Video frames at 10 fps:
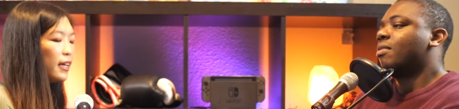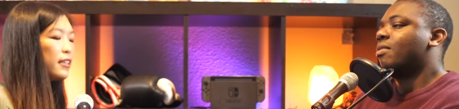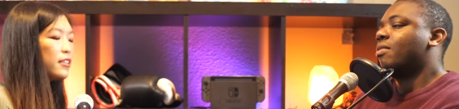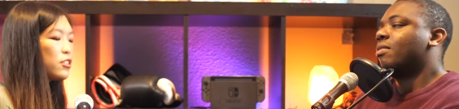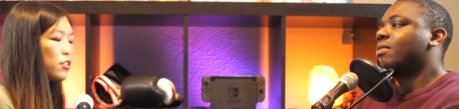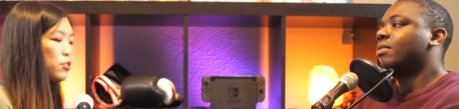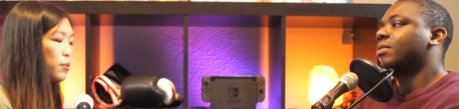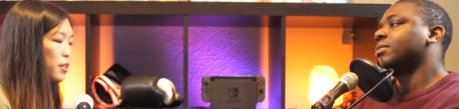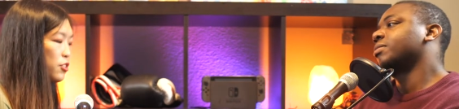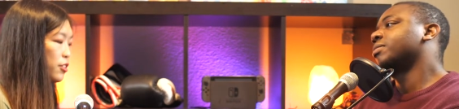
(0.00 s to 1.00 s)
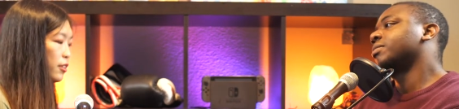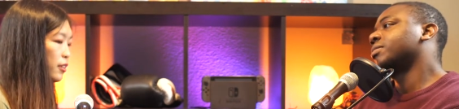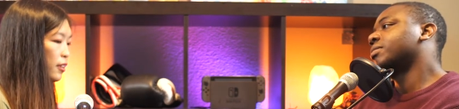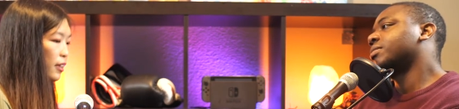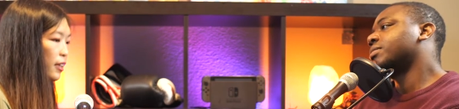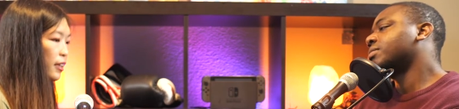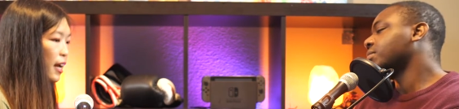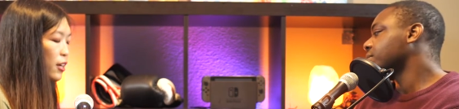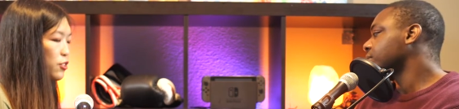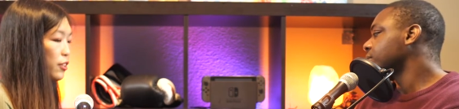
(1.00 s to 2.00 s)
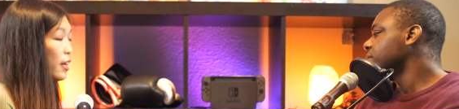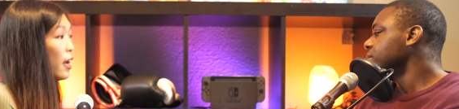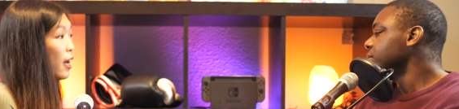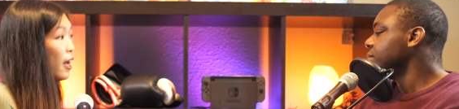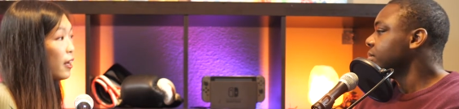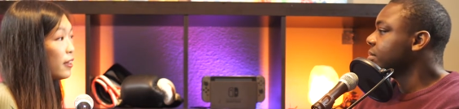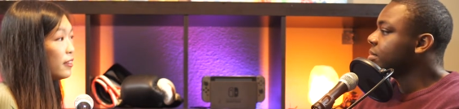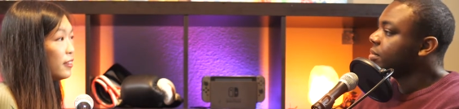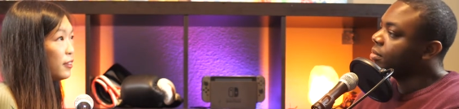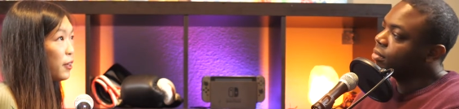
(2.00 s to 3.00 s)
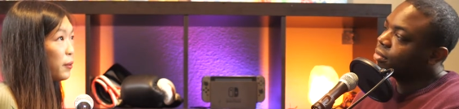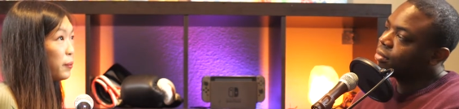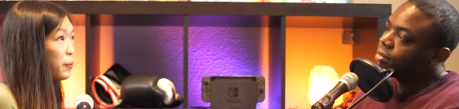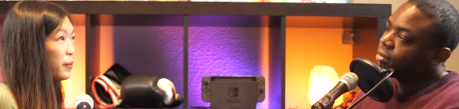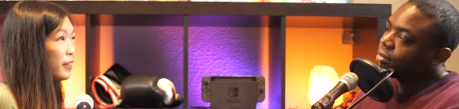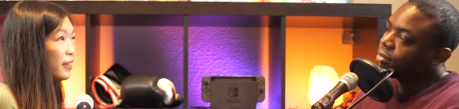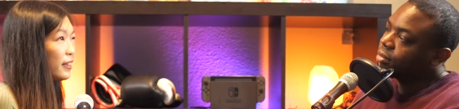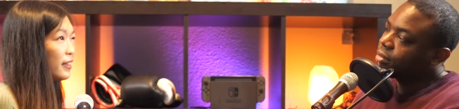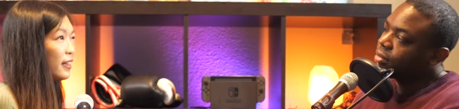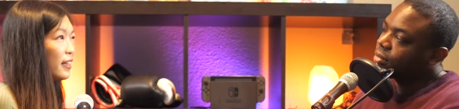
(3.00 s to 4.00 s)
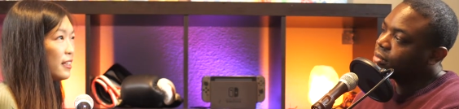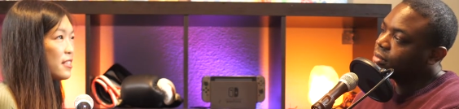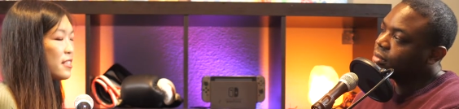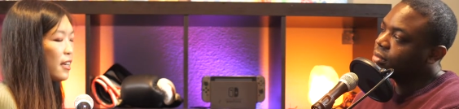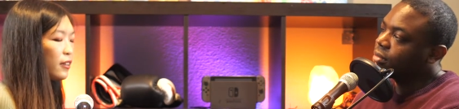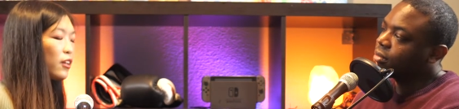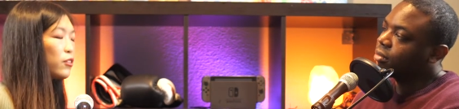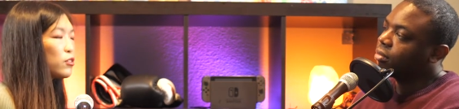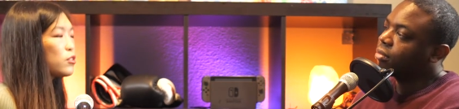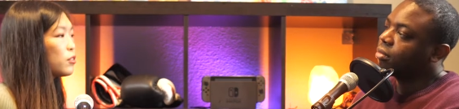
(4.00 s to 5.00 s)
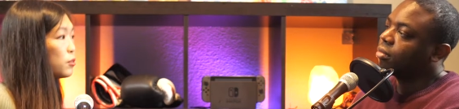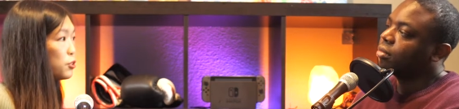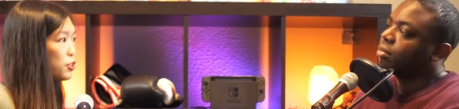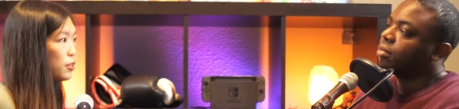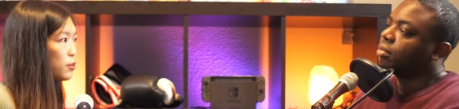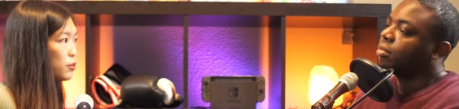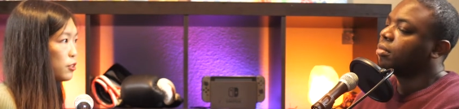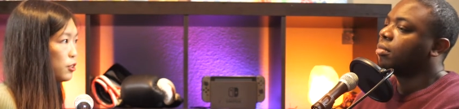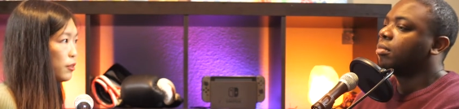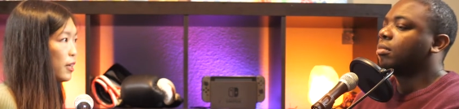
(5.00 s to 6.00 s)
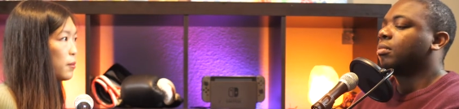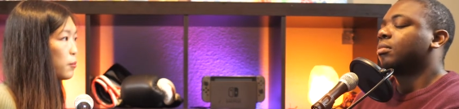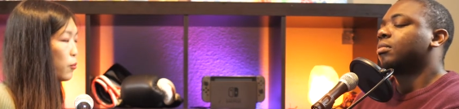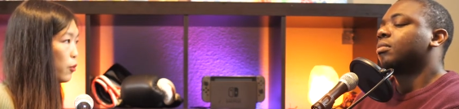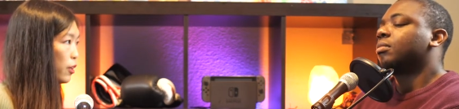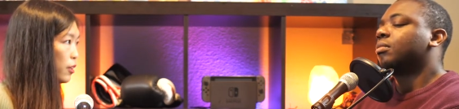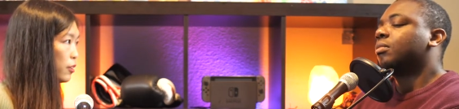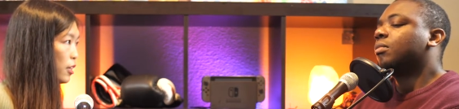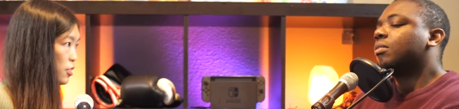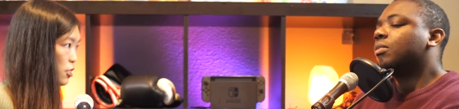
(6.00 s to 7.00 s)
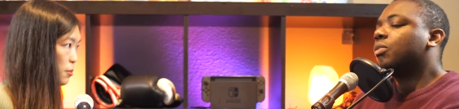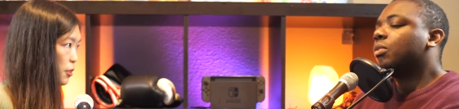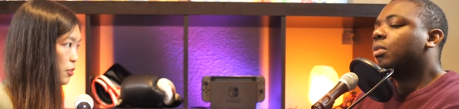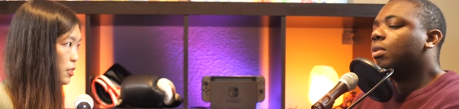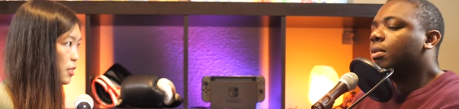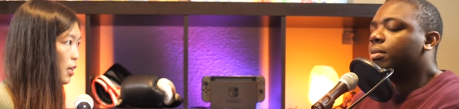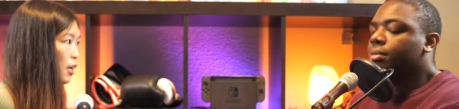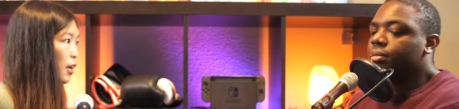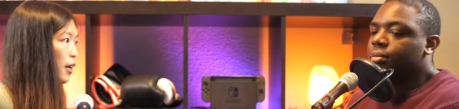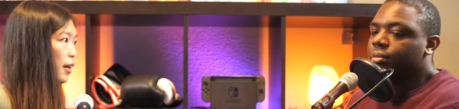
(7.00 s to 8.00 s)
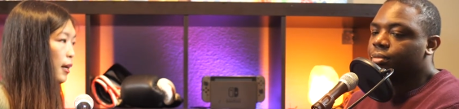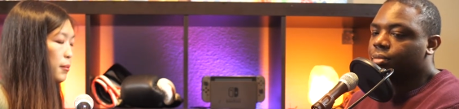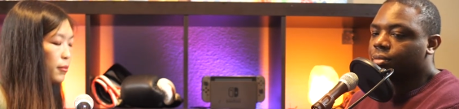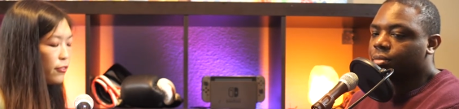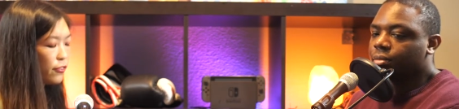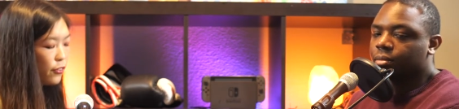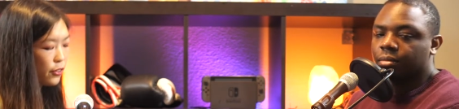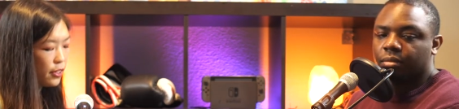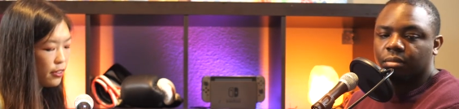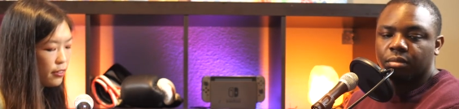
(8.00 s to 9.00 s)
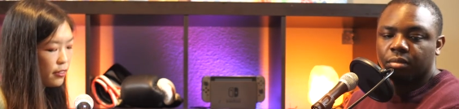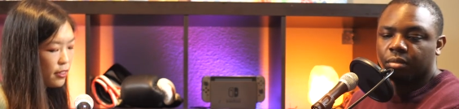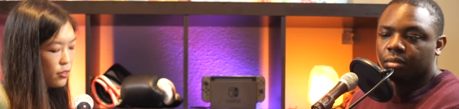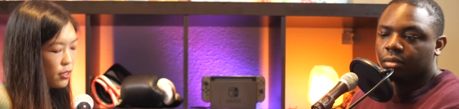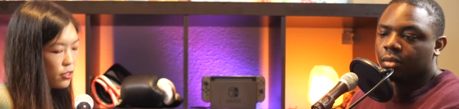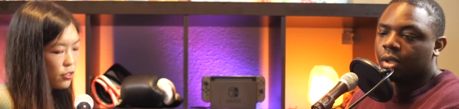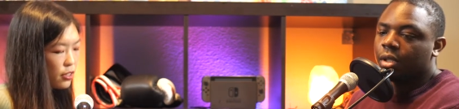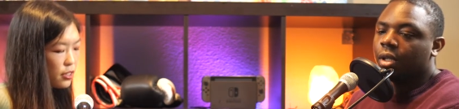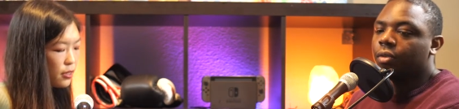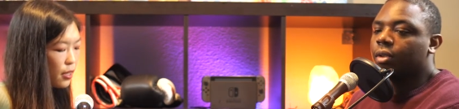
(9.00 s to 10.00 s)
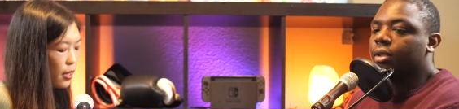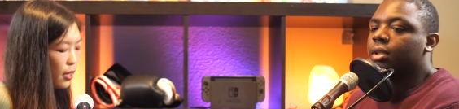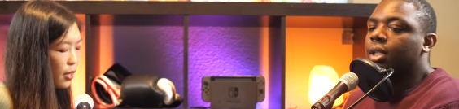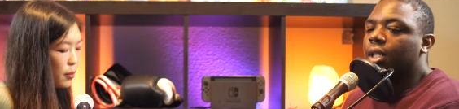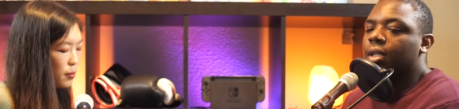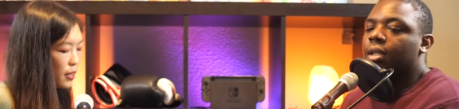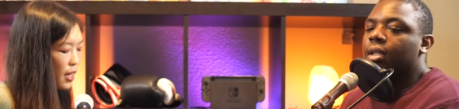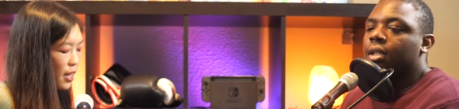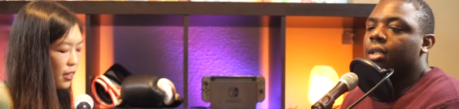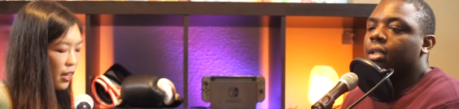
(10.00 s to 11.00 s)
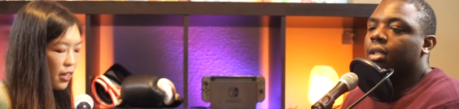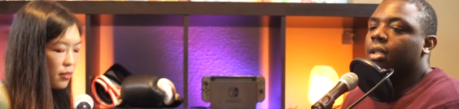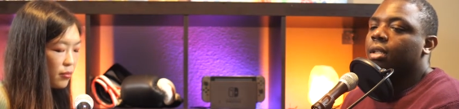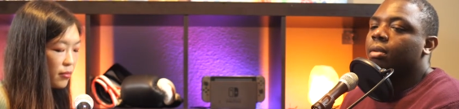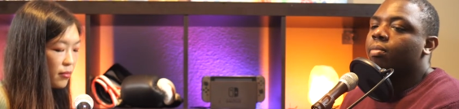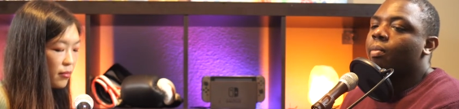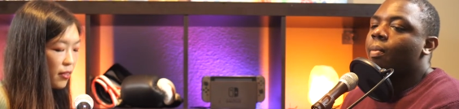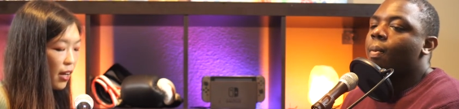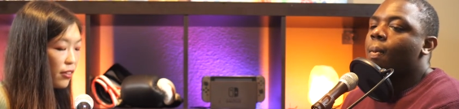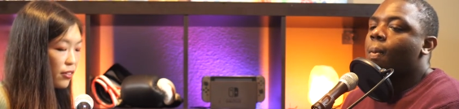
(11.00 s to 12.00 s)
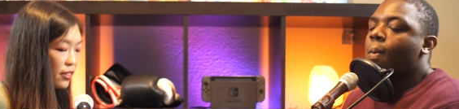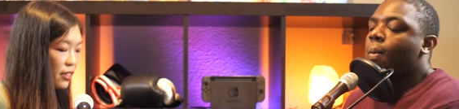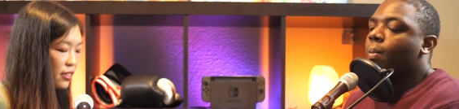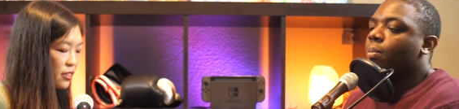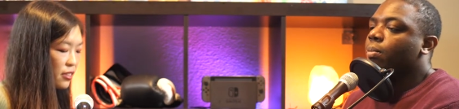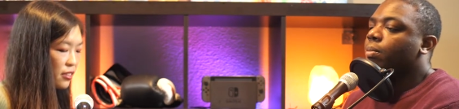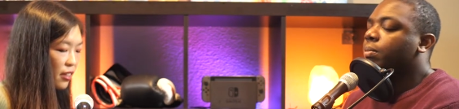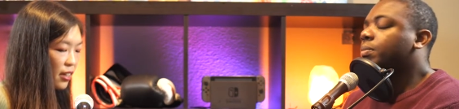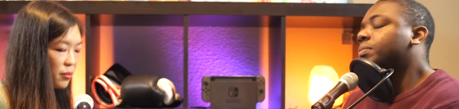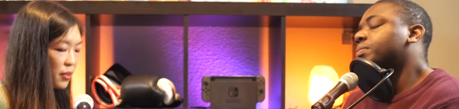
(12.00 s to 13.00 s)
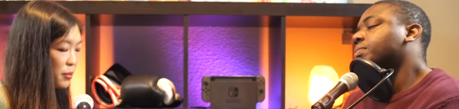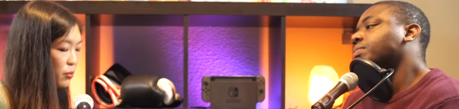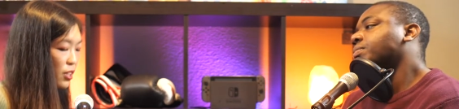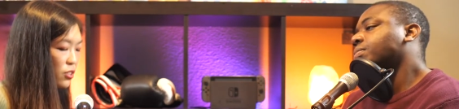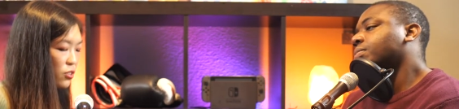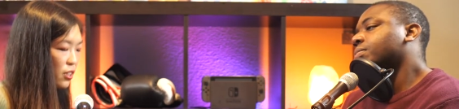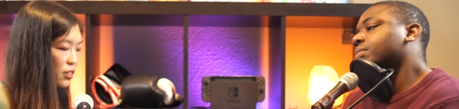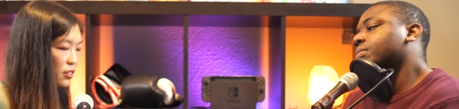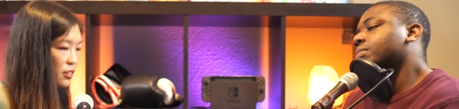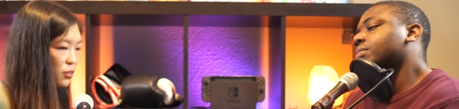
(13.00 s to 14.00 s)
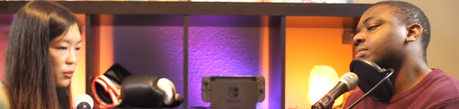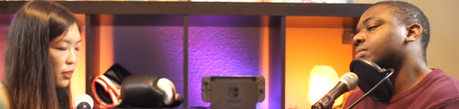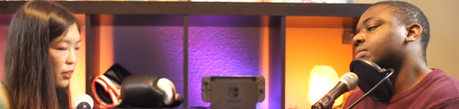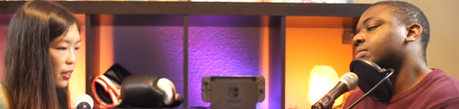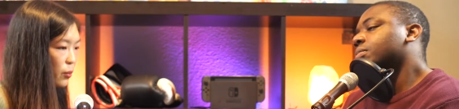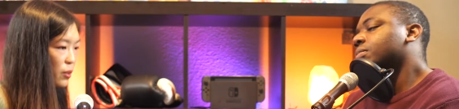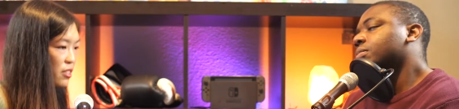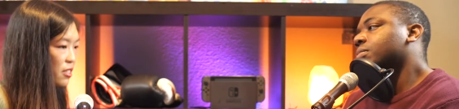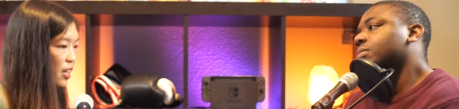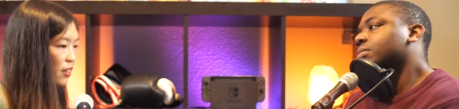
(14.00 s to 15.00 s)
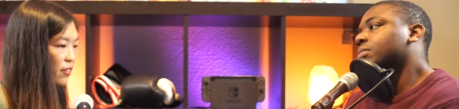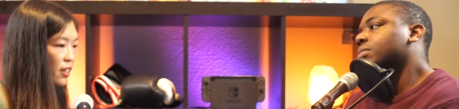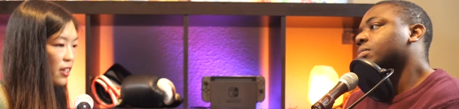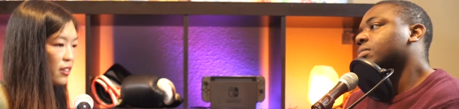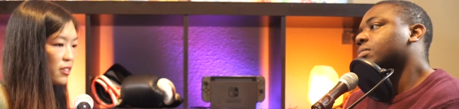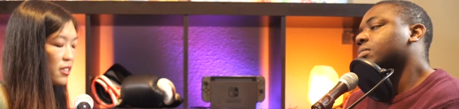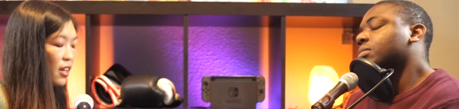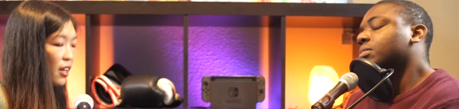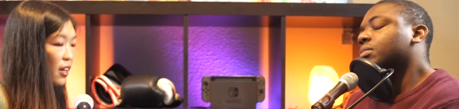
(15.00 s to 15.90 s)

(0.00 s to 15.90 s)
Speaker 1: in this situation, it actually, uh, you know, is another solution to get more customers um, for these restaurants. Of course, yeah. But yeah, um, other things. Um, I mean, restaurant is only like one side of things.